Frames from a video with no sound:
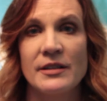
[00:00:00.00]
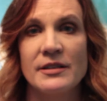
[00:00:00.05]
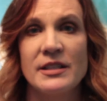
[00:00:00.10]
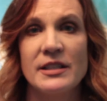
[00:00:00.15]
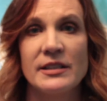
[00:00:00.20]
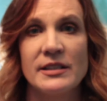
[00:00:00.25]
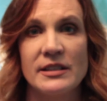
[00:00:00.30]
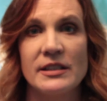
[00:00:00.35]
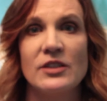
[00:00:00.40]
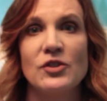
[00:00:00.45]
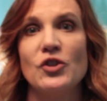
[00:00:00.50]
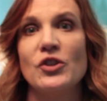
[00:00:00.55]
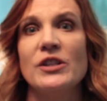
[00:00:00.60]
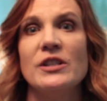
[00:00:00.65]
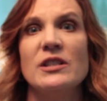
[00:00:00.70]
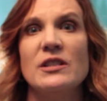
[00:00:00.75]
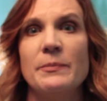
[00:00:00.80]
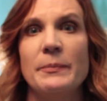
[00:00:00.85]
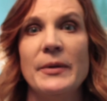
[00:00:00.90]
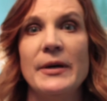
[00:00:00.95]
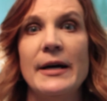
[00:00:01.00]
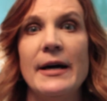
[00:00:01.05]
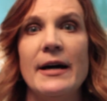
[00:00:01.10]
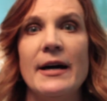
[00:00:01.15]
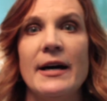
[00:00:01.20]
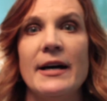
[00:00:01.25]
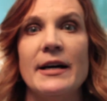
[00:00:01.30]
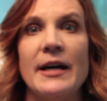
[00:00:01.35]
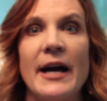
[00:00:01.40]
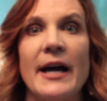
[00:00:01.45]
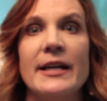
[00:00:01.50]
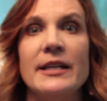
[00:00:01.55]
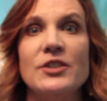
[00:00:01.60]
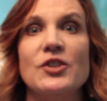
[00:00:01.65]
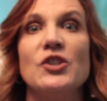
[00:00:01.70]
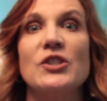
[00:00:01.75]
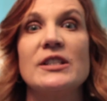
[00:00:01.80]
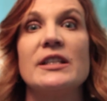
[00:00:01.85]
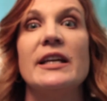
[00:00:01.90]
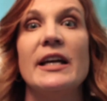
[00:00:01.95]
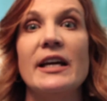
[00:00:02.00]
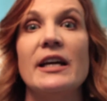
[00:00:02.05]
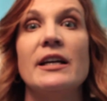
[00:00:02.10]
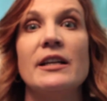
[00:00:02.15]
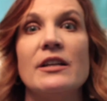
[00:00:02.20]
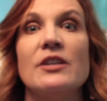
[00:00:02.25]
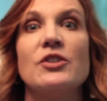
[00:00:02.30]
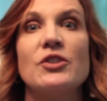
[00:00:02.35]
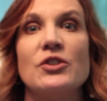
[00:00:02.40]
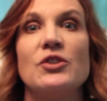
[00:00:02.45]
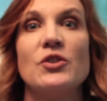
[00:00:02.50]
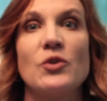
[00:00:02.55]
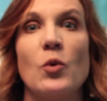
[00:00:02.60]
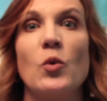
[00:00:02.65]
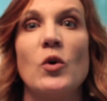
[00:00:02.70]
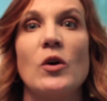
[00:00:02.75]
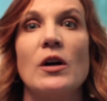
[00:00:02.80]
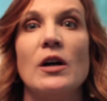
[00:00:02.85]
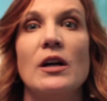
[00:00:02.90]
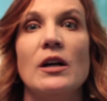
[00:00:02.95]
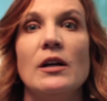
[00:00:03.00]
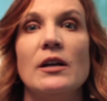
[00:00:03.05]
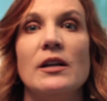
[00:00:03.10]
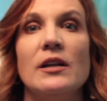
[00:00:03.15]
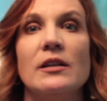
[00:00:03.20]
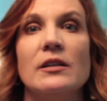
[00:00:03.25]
decisions, but I just get in a store.